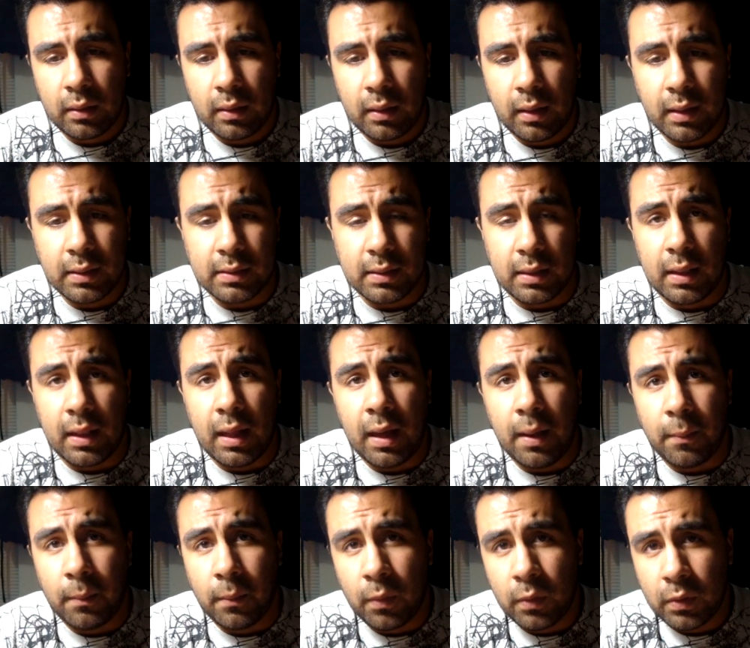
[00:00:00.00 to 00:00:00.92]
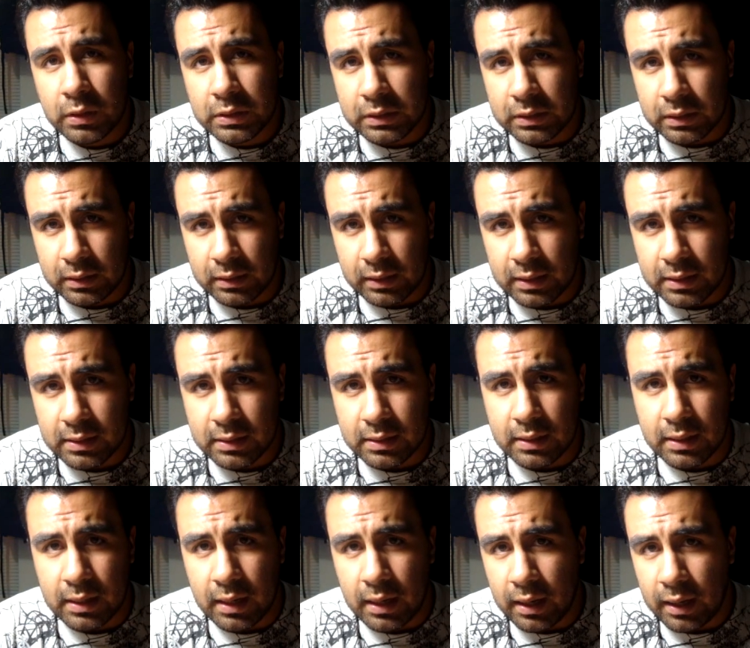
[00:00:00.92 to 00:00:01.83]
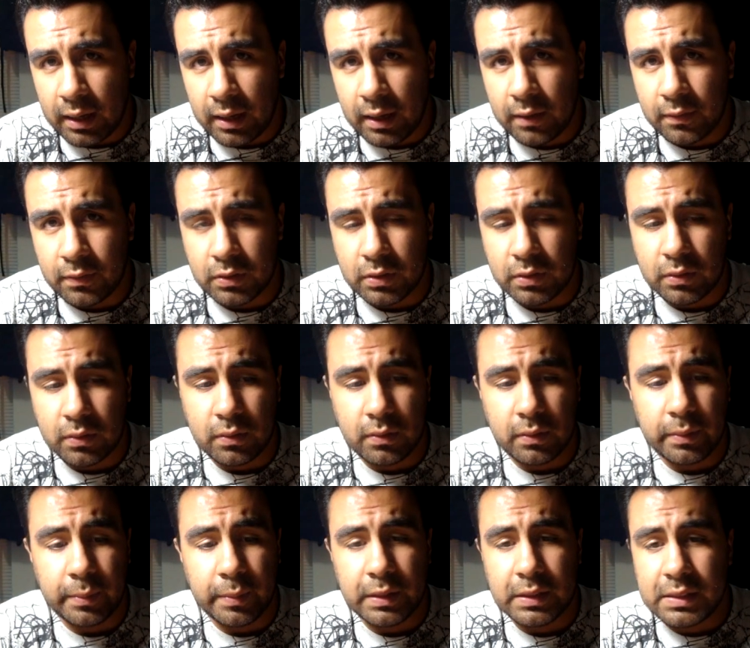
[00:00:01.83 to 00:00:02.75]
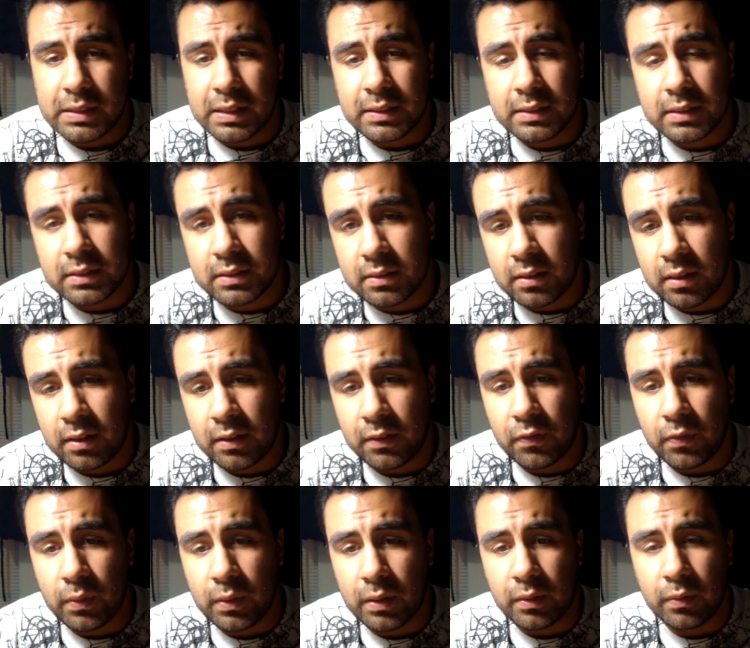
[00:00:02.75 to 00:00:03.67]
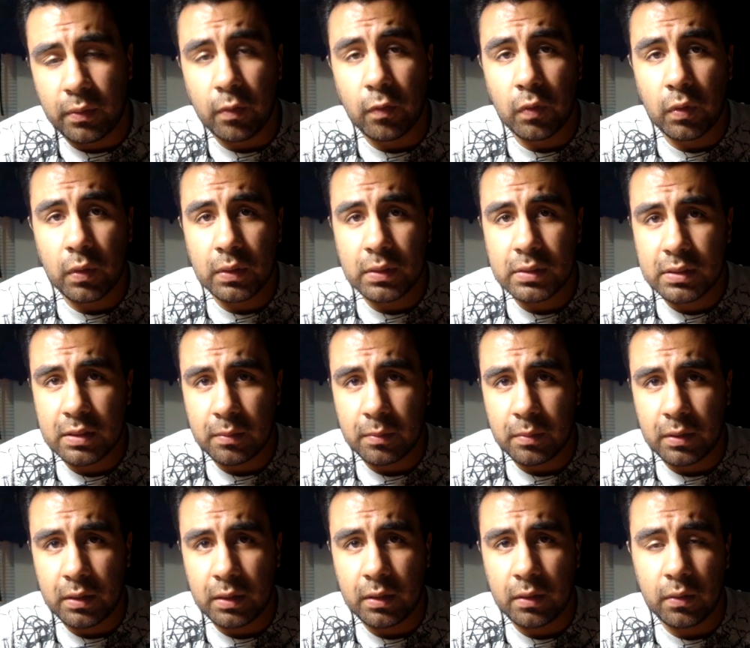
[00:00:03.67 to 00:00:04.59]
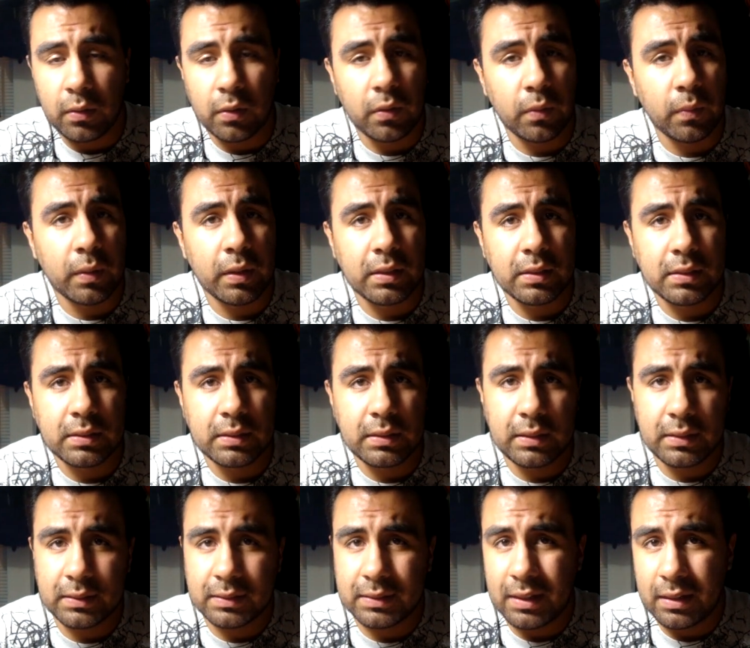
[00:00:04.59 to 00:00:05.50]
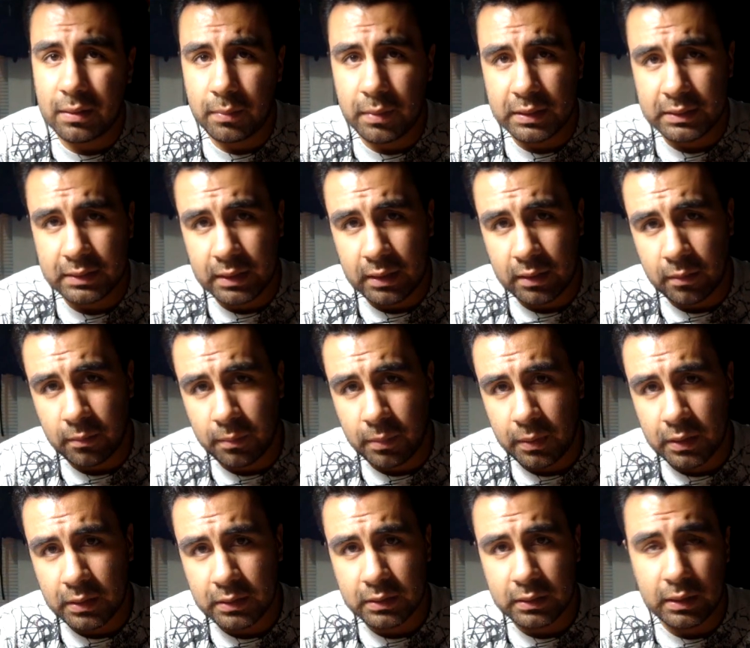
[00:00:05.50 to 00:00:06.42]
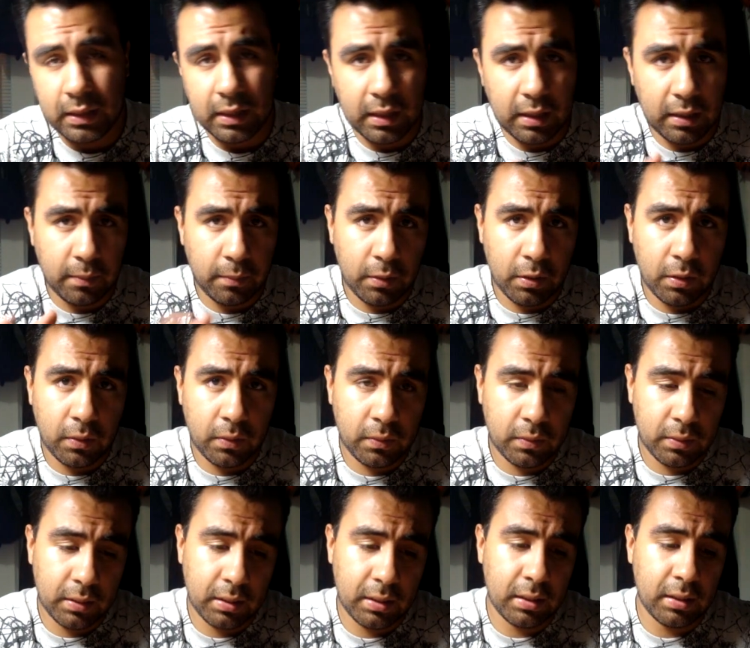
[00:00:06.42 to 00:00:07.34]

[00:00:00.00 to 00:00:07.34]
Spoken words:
he has a lot more sunglasses than I have. So chances are, if you want to review on something or want to see a side-by-side comparison, let him know.